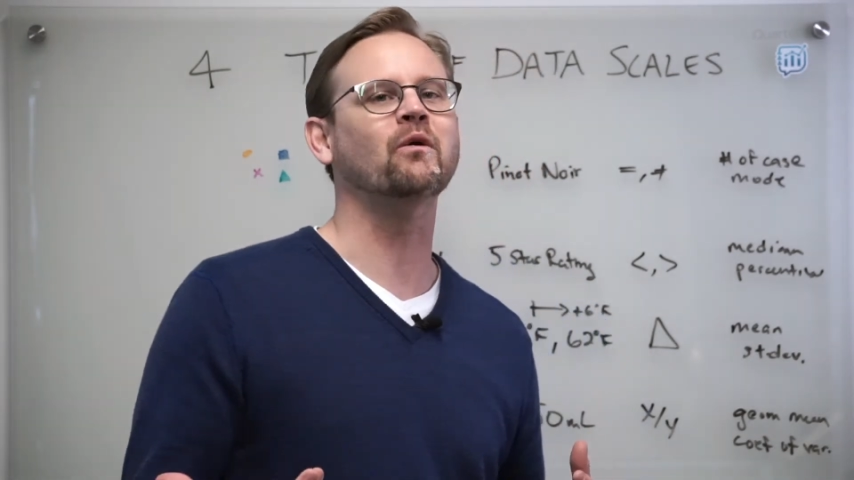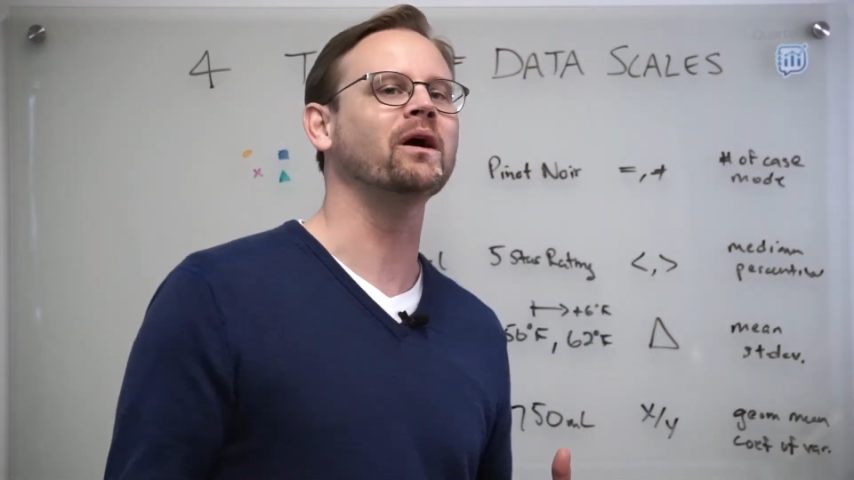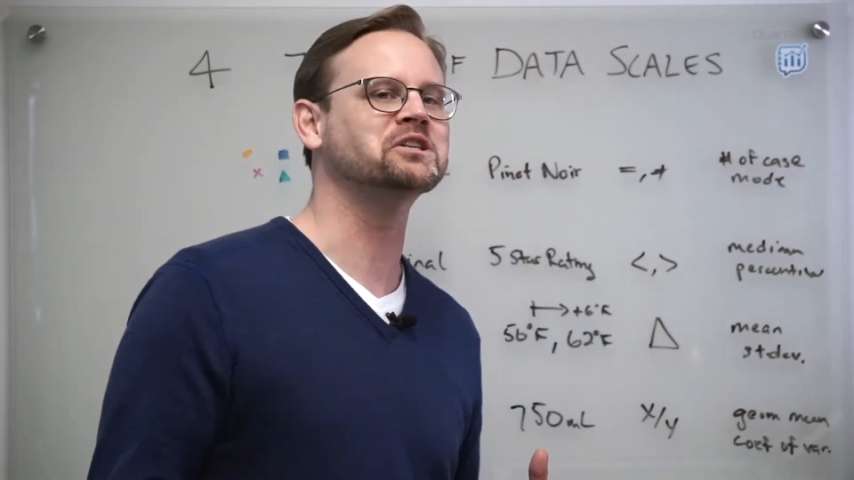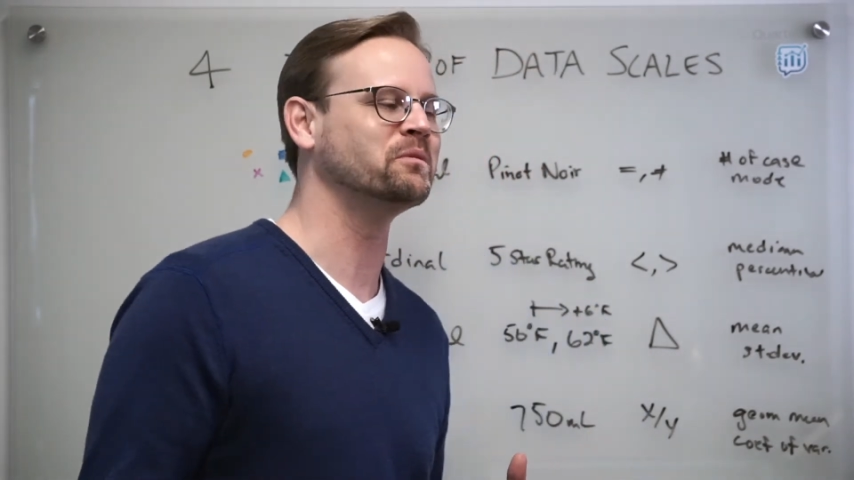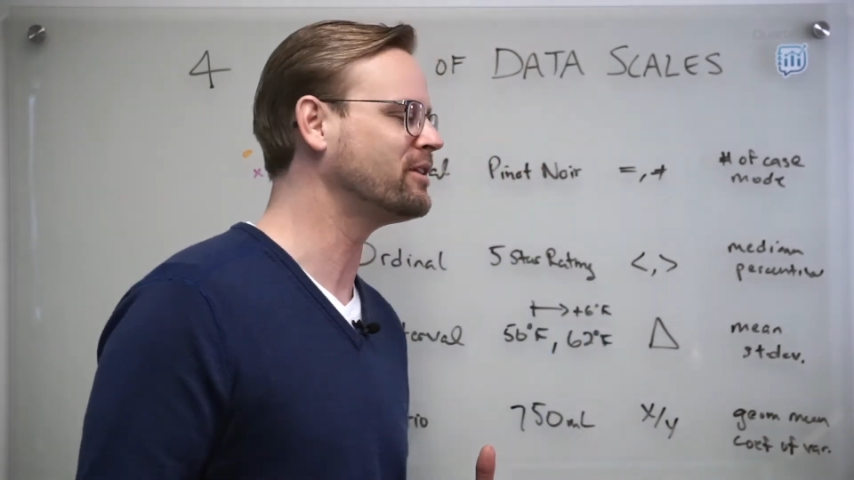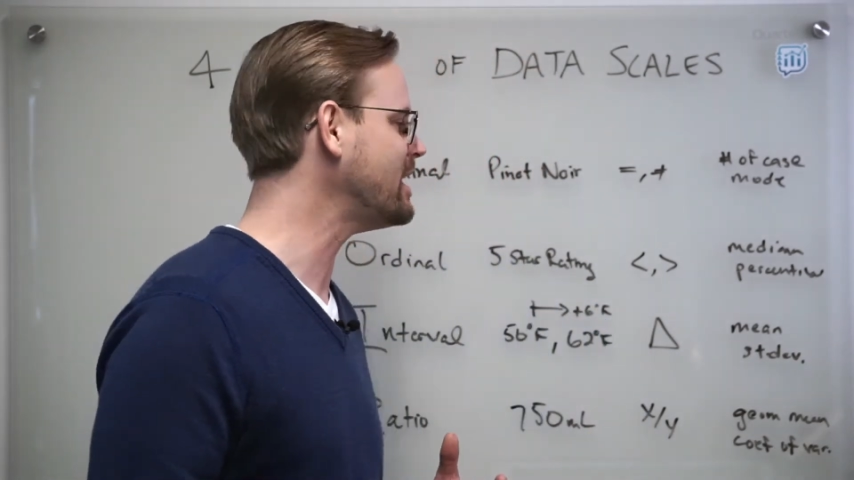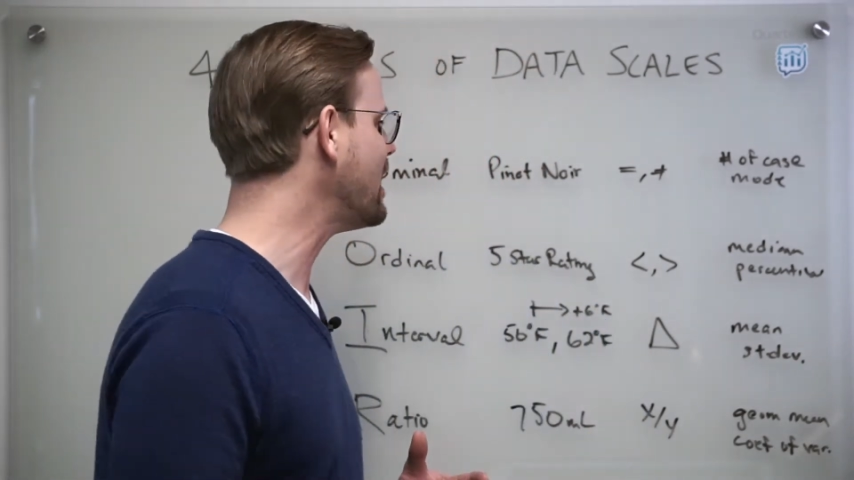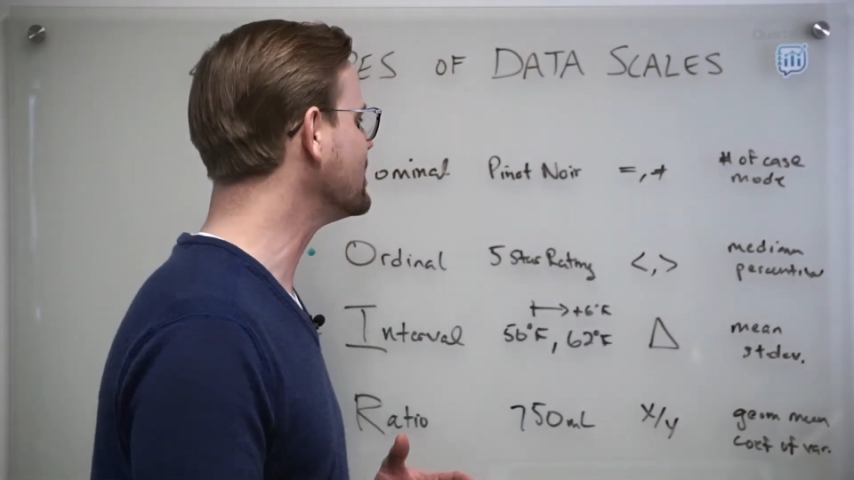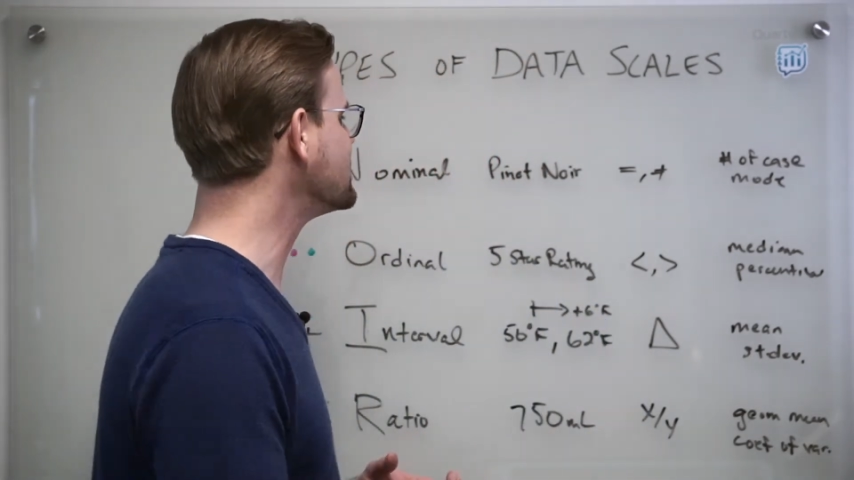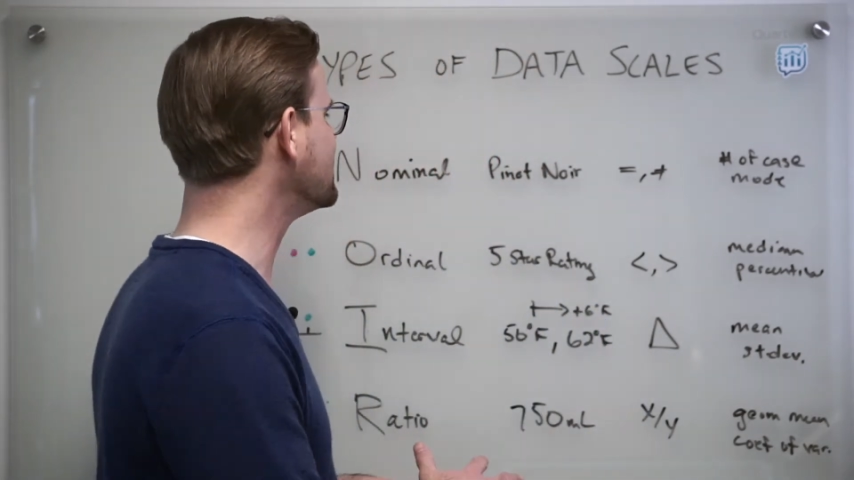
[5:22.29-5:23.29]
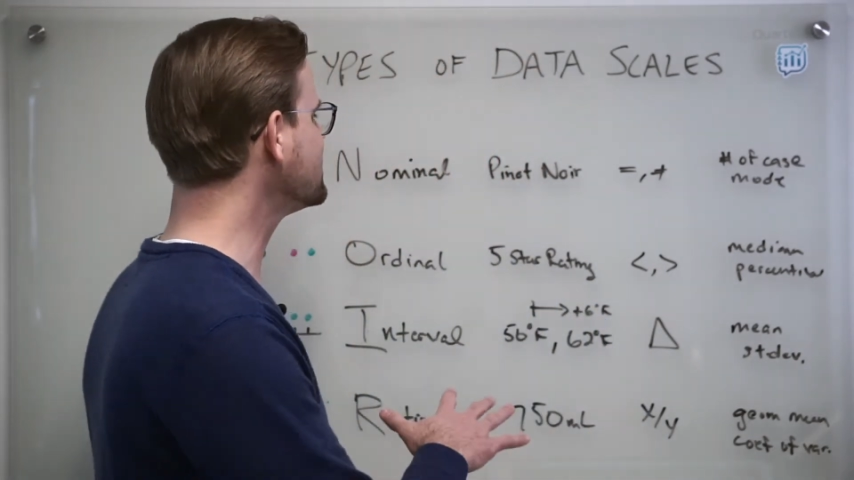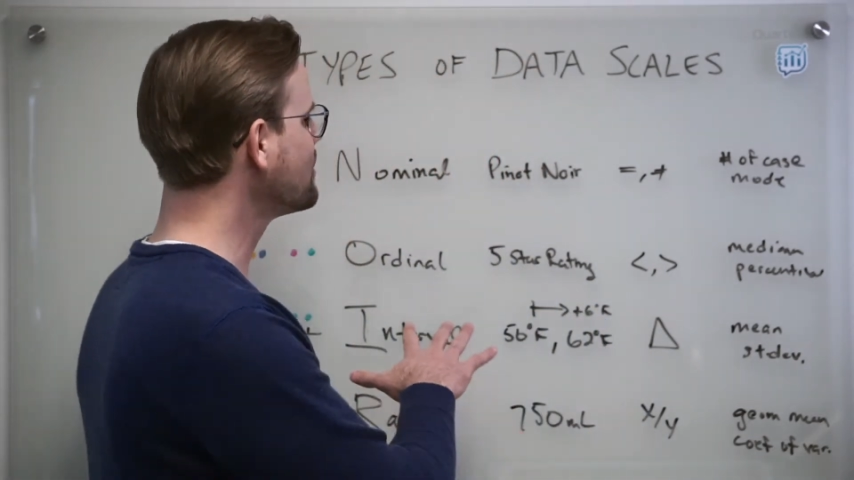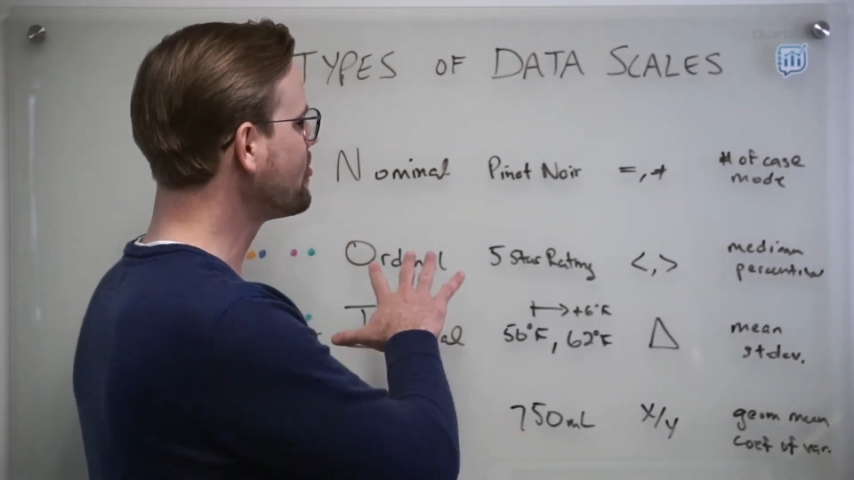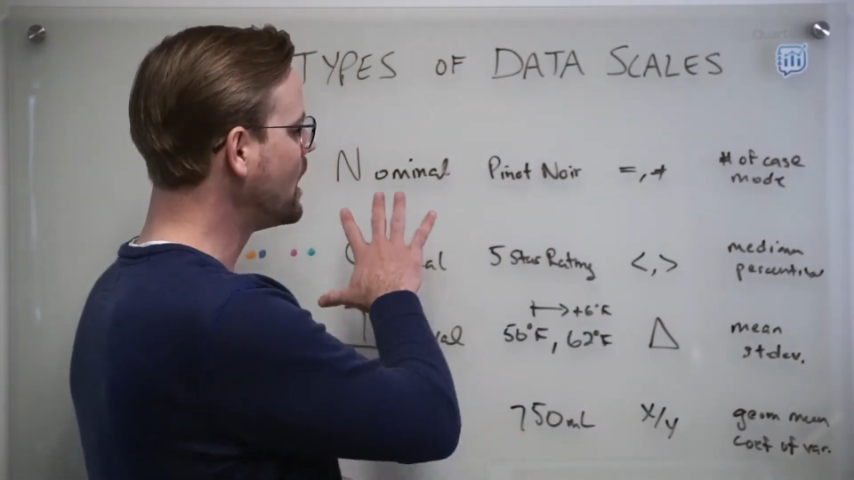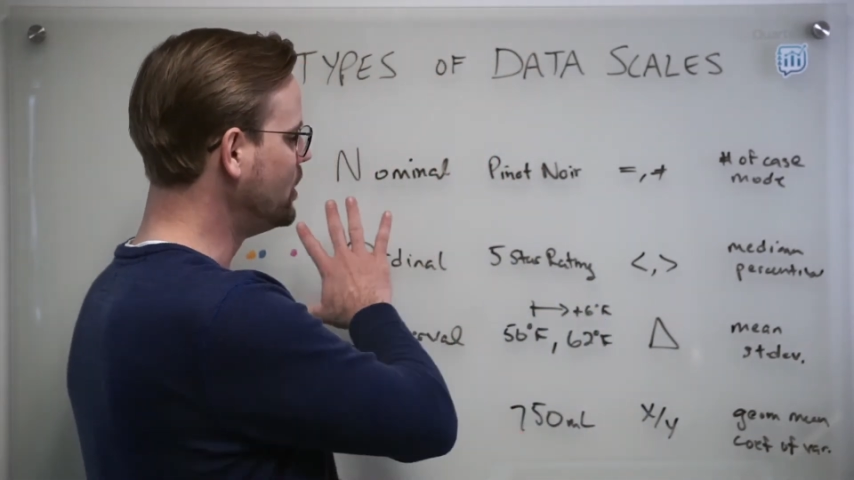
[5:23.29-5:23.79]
question with analysis,